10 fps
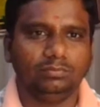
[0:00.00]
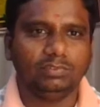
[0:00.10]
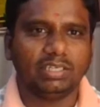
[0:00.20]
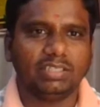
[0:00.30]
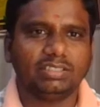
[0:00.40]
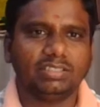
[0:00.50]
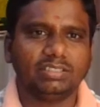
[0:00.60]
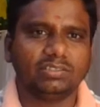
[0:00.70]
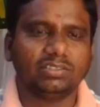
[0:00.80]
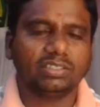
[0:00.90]
The
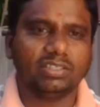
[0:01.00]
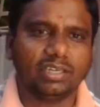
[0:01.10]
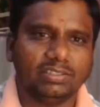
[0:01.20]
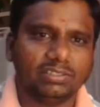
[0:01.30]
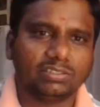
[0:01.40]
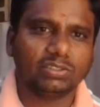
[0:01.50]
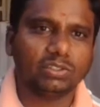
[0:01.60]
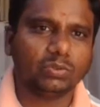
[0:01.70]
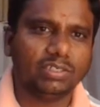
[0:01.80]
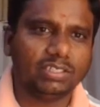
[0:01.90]
assets realized
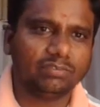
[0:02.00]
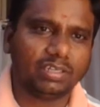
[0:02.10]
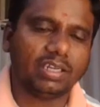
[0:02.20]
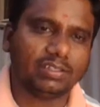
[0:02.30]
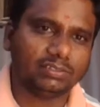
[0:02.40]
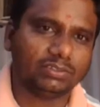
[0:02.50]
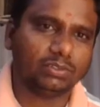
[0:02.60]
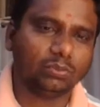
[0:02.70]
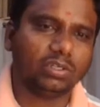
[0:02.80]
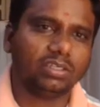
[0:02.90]
25 lakhs.
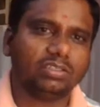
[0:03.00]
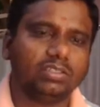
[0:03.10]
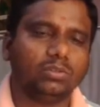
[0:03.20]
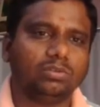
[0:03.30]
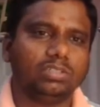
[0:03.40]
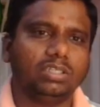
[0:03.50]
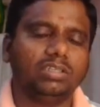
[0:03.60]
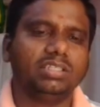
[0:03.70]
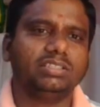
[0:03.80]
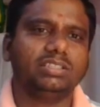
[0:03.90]
So what are the total
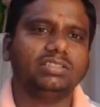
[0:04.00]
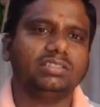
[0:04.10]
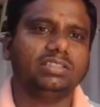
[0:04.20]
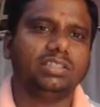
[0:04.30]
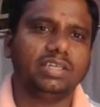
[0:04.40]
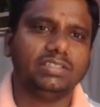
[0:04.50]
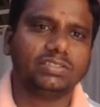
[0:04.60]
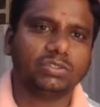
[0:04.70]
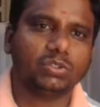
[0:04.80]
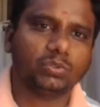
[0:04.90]
assets
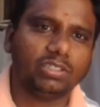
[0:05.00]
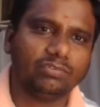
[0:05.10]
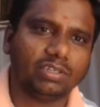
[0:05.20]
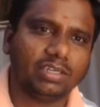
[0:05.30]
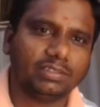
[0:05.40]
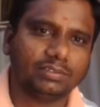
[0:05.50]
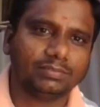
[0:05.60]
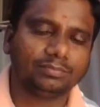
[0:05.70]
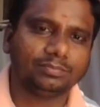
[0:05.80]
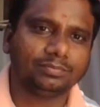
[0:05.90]
realized? 25 lakhs.
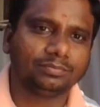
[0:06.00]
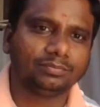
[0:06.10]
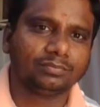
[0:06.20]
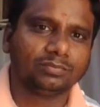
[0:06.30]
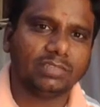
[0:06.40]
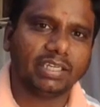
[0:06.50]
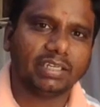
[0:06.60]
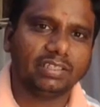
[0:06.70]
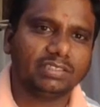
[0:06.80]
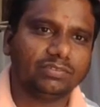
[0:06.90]

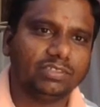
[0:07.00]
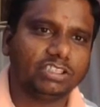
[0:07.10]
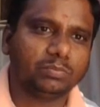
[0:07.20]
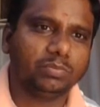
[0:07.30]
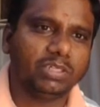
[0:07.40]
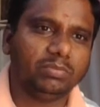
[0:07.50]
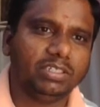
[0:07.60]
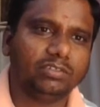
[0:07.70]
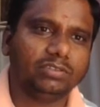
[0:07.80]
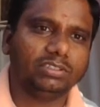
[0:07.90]
Against which
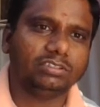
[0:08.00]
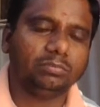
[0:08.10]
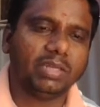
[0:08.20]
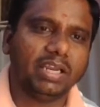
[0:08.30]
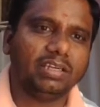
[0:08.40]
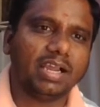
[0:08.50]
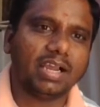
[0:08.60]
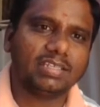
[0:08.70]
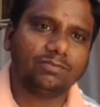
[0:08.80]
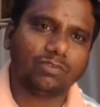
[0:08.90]
payment was made
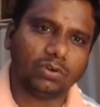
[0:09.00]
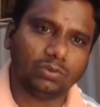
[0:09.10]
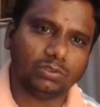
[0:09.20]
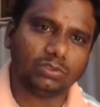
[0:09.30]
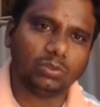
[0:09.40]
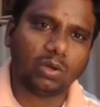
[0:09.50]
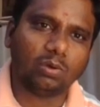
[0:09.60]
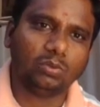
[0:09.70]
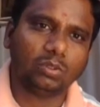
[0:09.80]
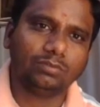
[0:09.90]
as follows. So
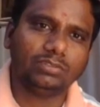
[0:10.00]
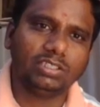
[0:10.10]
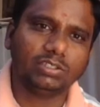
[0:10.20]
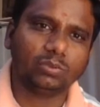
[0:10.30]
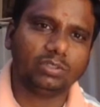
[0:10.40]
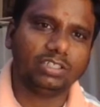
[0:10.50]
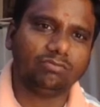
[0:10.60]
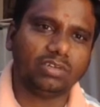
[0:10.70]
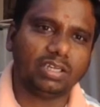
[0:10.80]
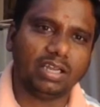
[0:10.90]
out of these
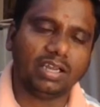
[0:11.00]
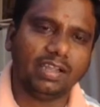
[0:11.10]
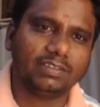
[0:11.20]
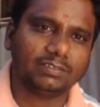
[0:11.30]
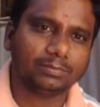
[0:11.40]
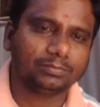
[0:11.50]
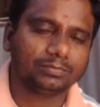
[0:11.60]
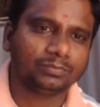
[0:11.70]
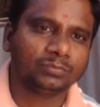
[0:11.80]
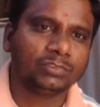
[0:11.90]
25 lakhs,
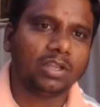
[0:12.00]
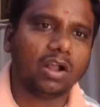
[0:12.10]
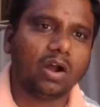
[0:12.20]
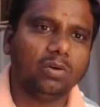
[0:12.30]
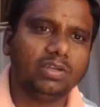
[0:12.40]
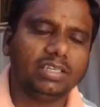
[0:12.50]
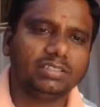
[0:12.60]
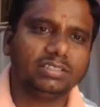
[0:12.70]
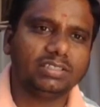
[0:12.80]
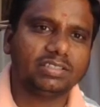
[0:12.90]
how he
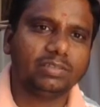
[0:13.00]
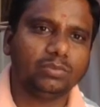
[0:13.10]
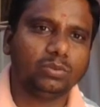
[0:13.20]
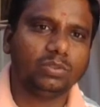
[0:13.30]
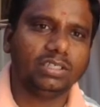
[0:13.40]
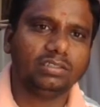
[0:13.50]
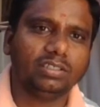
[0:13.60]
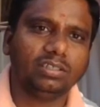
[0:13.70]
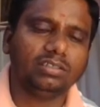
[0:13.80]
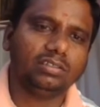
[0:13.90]
is distributing the